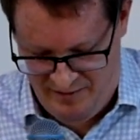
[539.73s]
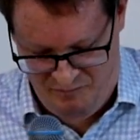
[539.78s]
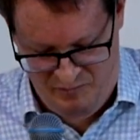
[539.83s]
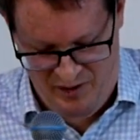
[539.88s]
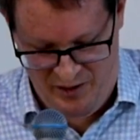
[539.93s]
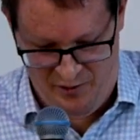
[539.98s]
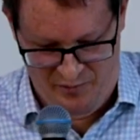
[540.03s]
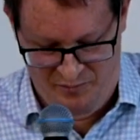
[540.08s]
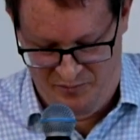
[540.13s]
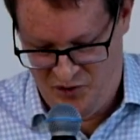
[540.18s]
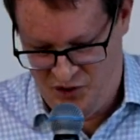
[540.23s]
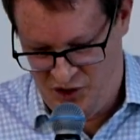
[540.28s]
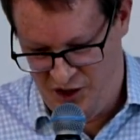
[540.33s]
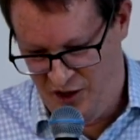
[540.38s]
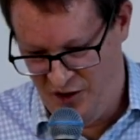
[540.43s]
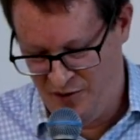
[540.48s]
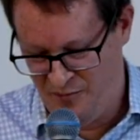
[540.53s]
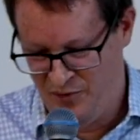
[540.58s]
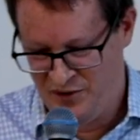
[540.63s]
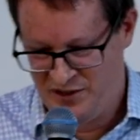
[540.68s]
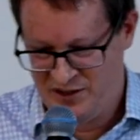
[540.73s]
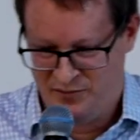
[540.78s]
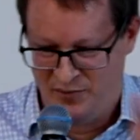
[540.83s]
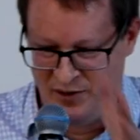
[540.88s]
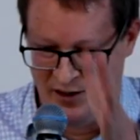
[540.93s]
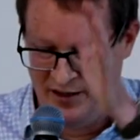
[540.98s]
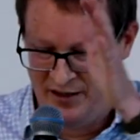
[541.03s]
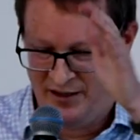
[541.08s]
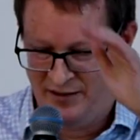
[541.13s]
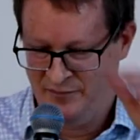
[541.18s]
well child, most of
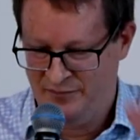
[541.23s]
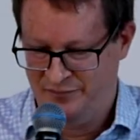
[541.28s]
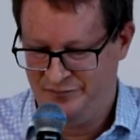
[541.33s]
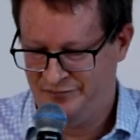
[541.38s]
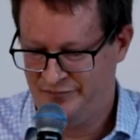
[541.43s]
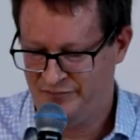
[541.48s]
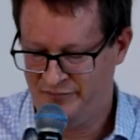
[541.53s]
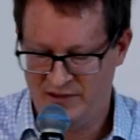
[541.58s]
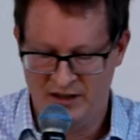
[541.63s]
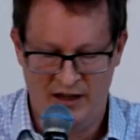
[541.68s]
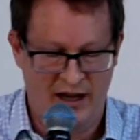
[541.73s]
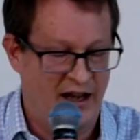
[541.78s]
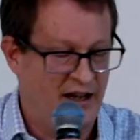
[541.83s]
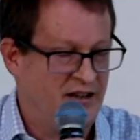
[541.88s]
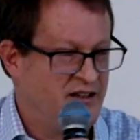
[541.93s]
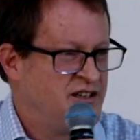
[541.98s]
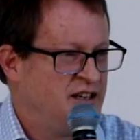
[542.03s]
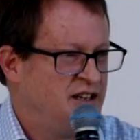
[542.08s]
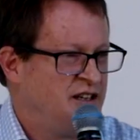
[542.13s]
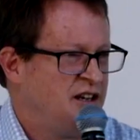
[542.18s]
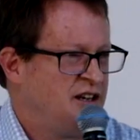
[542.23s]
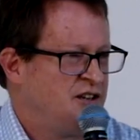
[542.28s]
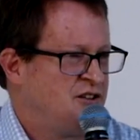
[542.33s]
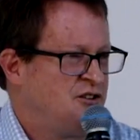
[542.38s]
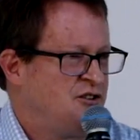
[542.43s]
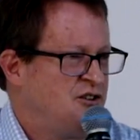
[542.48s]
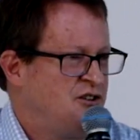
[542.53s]
my uh, teenage